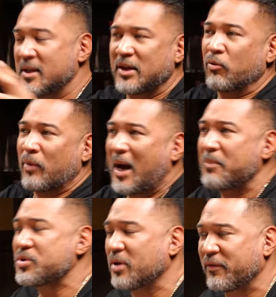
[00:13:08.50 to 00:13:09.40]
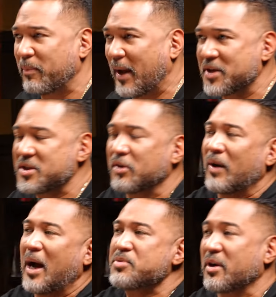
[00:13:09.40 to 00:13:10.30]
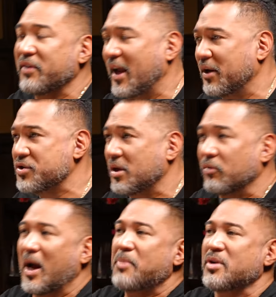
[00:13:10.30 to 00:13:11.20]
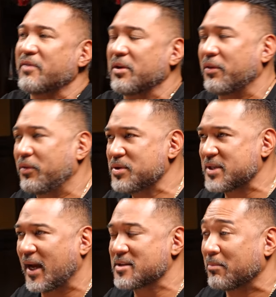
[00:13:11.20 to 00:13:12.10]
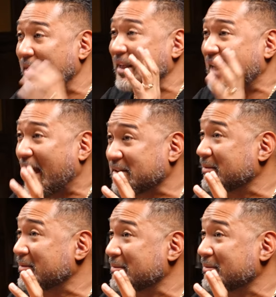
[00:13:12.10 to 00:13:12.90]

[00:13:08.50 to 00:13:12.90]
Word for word: because it robs you of your passion, it robs you of your energy, it robs you of your enthusiasm. But yet,